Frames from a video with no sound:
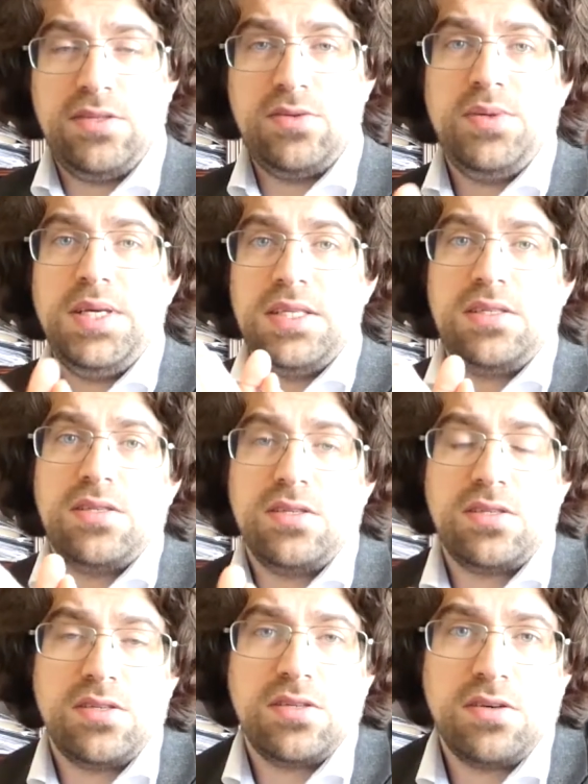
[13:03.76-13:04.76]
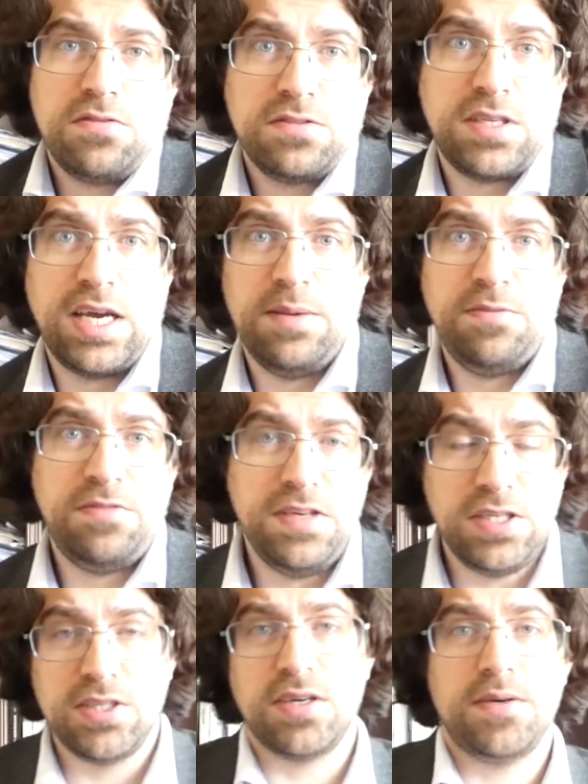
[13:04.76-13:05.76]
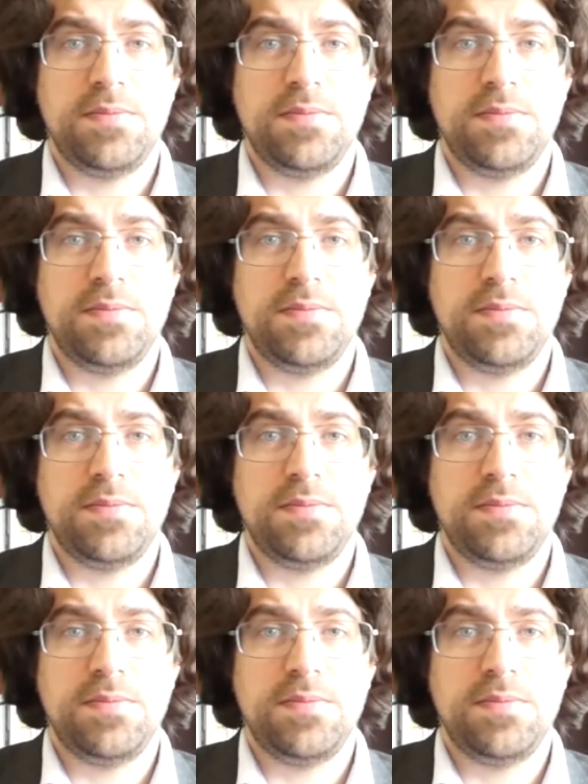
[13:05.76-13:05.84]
to instances of type feature.